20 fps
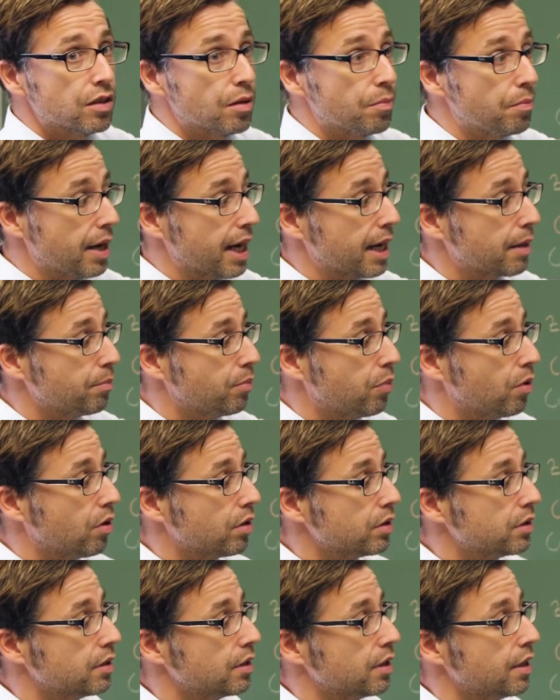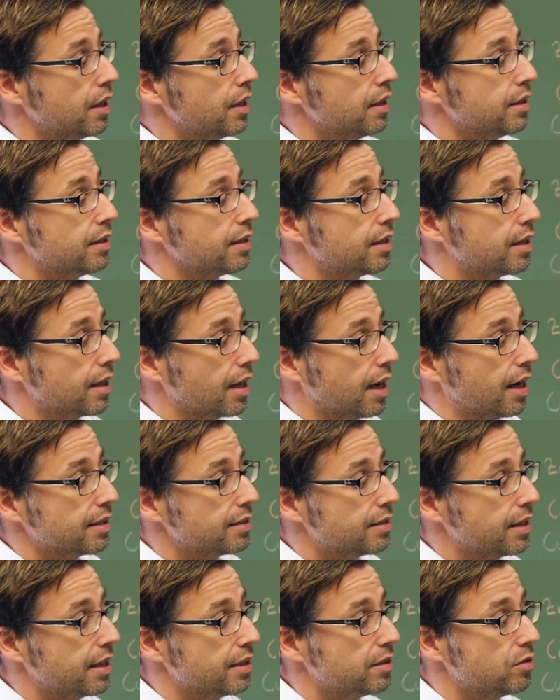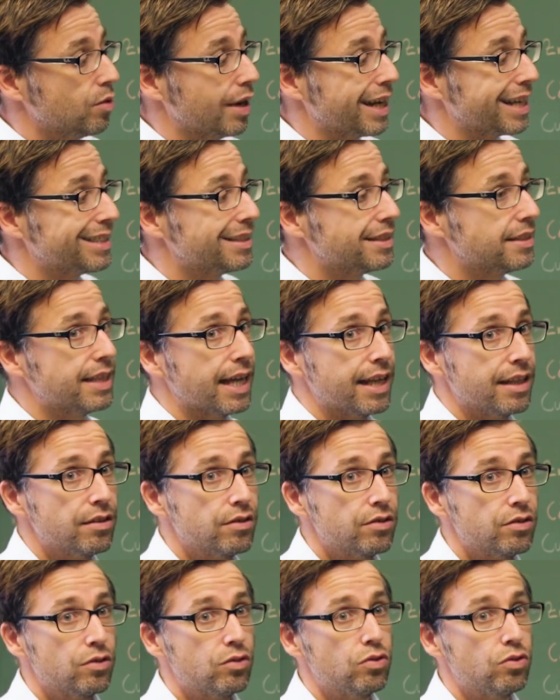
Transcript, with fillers: on the blackboard, the glass has to extend